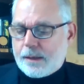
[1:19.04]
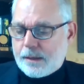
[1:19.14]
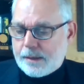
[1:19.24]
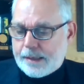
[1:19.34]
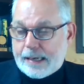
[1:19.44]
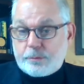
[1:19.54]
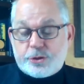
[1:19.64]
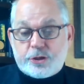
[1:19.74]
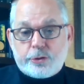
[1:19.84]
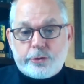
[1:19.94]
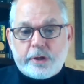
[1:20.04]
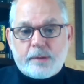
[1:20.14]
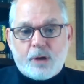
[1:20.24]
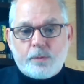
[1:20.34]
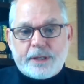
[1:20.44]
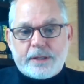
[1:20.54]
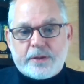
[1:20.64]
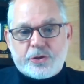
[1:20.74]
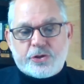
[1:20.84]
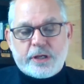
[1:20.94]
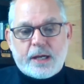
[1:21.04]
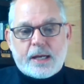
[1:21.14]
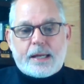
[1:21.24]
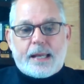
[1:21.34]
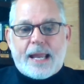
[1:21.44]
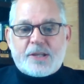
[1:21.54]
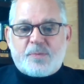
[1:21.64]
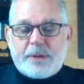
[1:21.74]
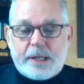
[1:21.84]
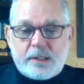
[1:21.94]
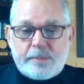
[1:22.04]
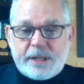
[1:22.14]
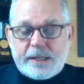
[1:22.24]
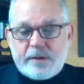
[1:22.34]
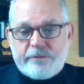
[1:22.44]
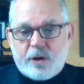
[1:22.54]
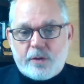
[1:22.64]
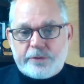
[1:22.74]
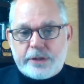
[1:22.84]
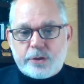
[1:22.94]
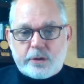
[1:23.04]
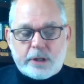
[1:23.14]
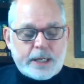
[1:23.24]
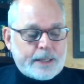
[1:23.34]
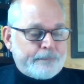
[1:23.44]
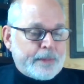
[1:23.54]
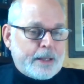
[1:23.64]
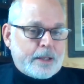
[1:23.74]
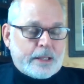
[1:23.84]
Uh, and I will show you in a moment that the CIA has been intimately involved in Ukraine.